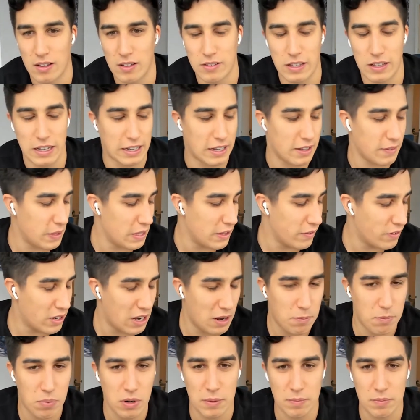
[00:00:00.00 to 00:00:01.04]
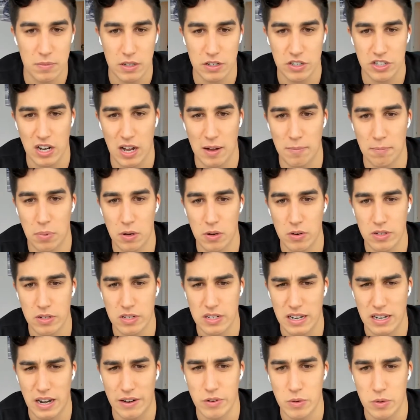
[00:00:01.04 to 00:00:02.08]
like even I put up the job
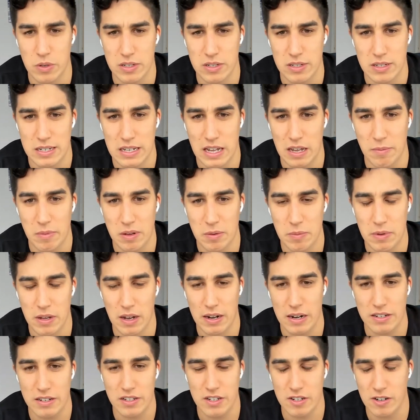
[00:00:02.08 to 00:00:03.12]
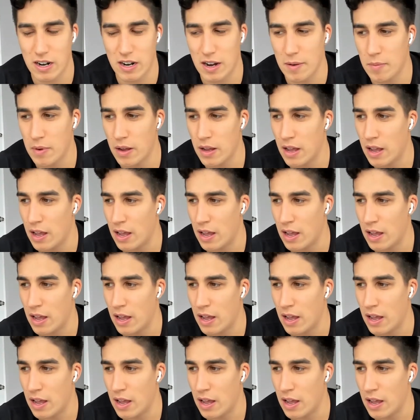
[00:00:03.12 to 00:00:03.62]
post and everyone's DMing me on Instagram.